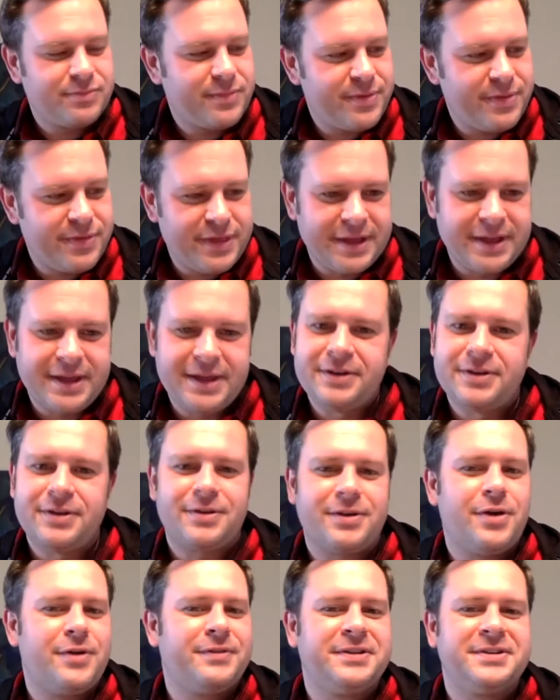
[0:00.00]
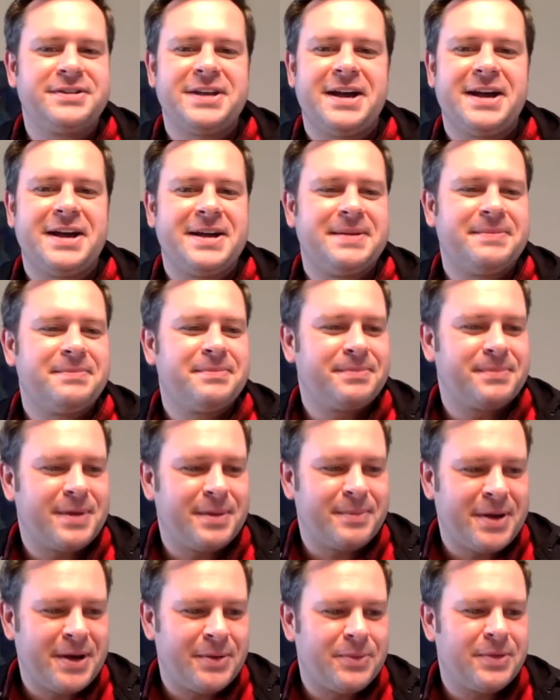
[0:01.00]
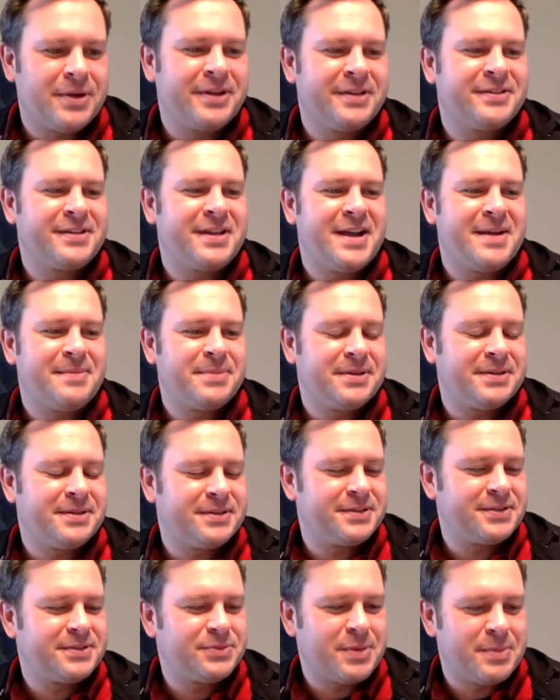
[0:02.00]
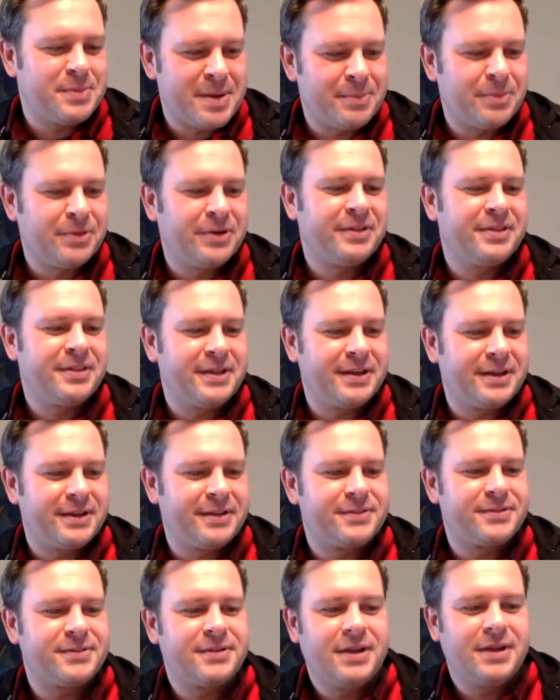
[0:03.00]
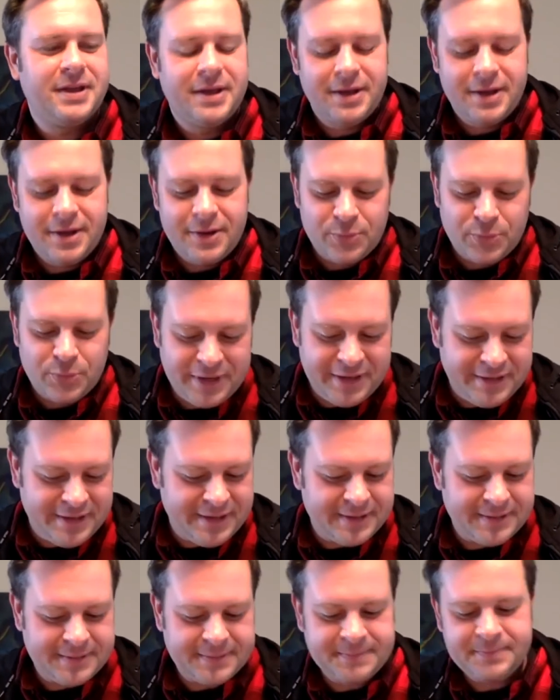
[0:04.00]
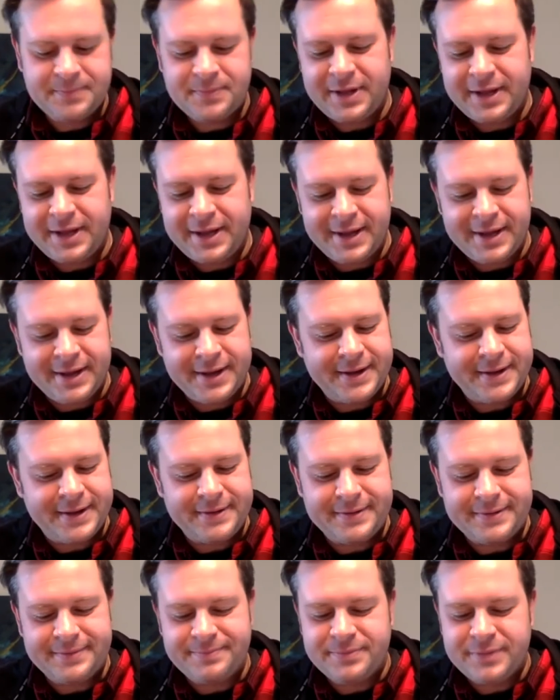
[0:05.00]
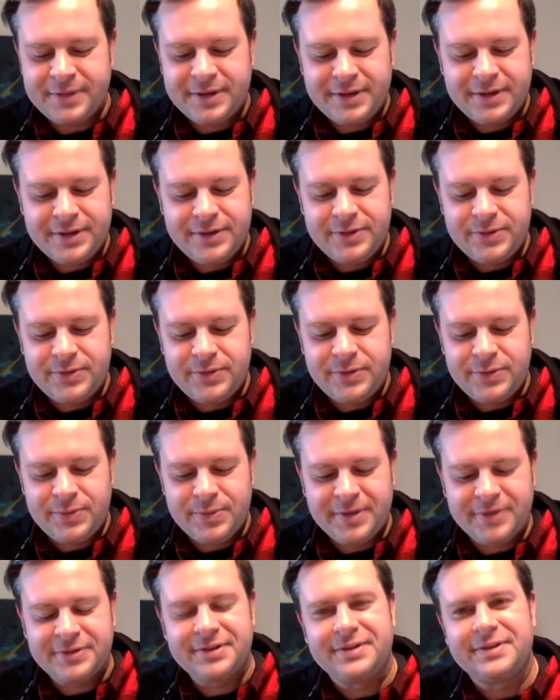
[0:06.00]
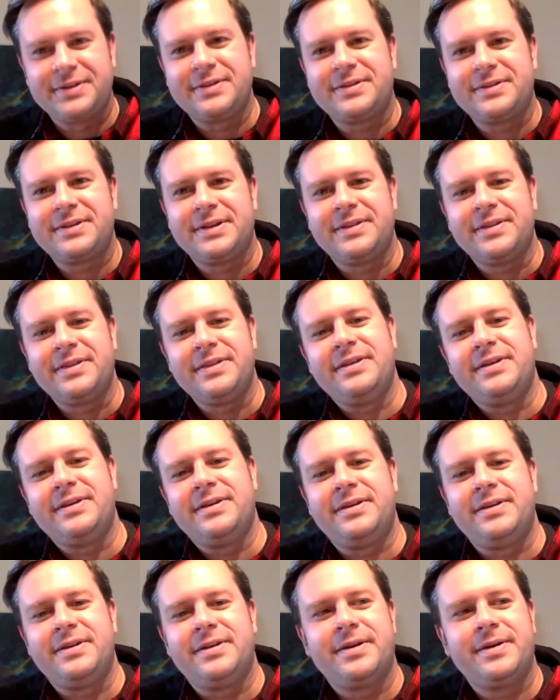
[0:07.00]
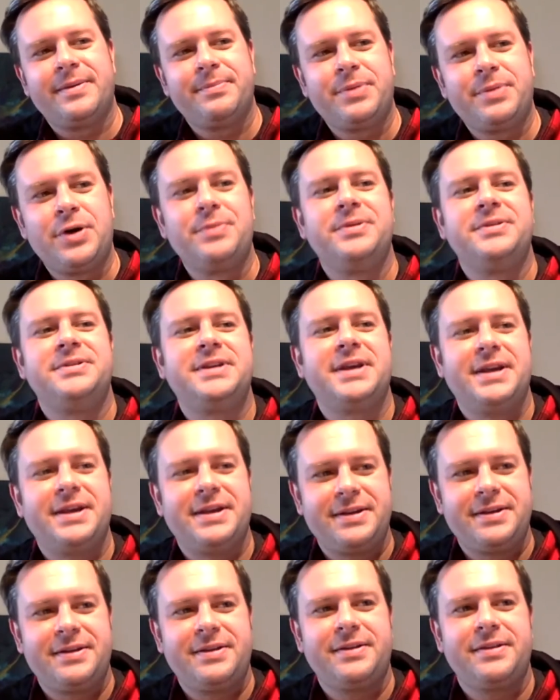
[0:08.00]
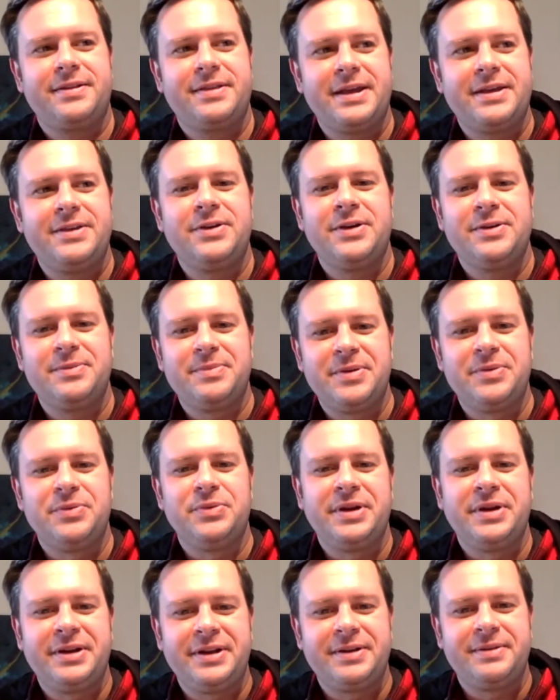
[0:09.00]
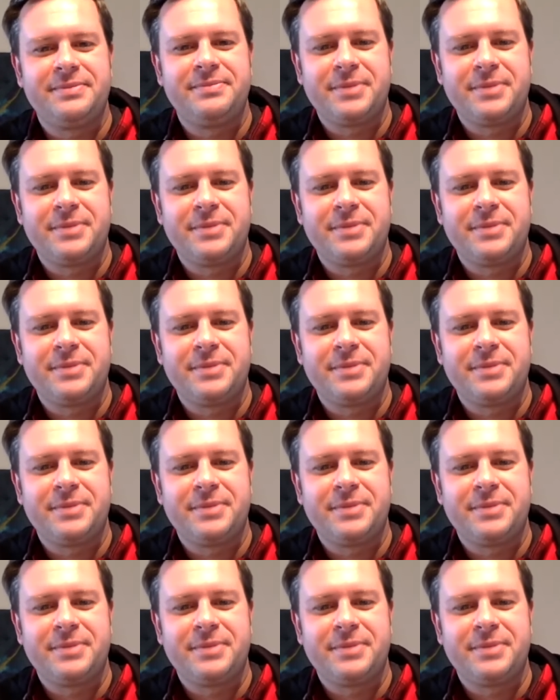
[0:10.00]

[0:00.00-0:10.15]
thinking over time about what has happened, remembering things, reading, you mentioned in the poem a day that you had been reading